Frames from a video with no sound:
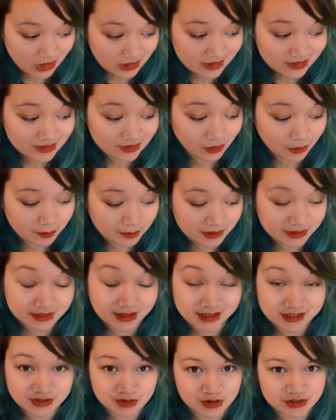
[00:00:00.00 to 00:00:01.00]
Not been
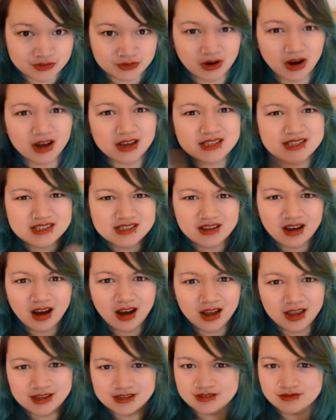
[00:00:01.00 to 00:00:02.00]
that stressful. I
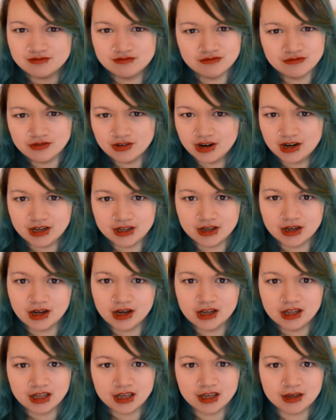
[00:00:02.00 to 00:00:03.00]
started really
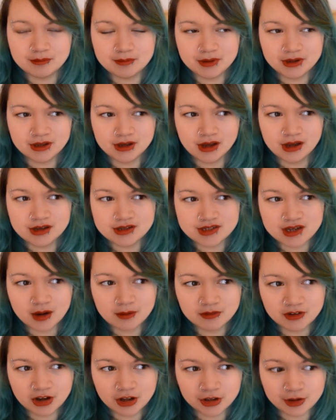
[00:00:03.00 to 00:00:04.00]
early because
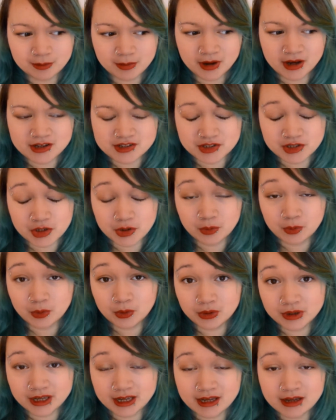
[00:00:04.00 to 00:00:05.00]
I'm the kind of person who
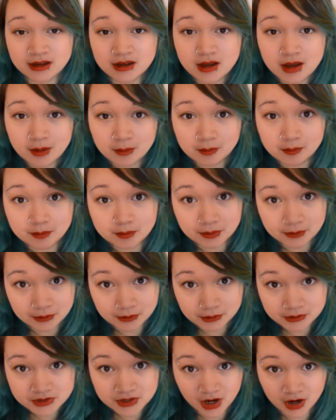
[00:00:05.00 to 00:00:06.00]
will get
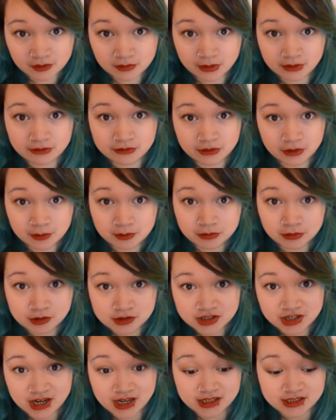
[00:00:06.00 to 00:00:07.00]
bored halfway through a
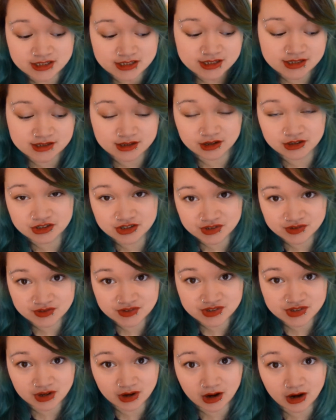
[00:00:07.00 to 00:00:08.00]
project, such as the
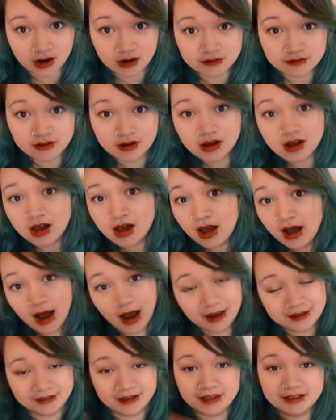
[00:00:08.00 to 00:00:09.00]
scarf,
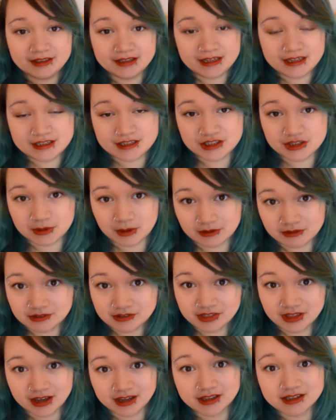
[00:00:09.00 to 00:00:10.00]
and then need to do other
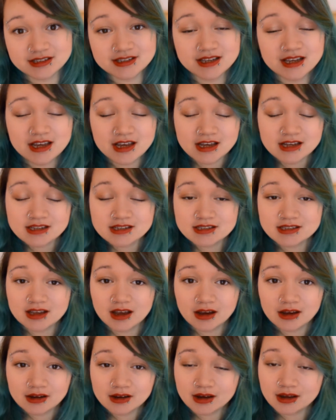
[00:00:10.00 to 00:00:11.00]
things. So
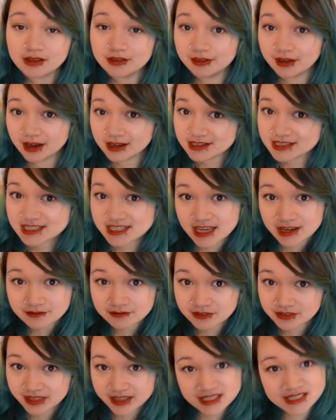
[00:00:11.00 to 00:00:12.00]
that's it
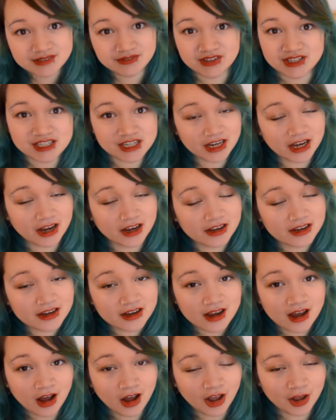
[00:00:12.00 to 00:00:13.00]
for this video.
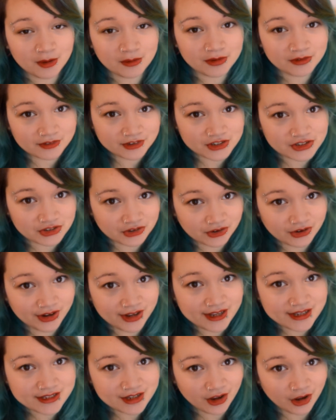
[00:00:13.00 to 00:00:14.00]
Hope you've
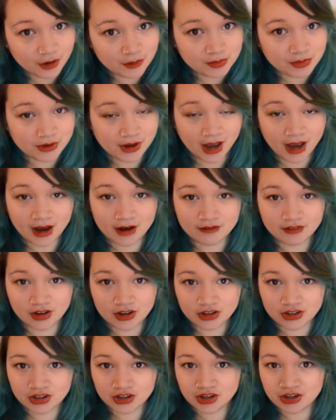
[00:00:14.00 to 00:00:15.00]
enjoyed. Hope you have
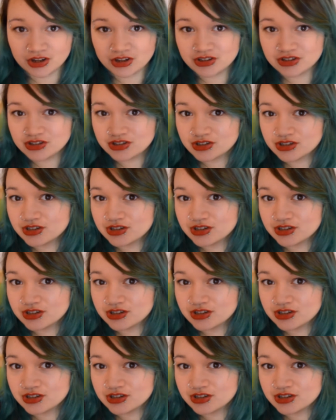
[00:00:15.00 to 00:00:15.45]
a good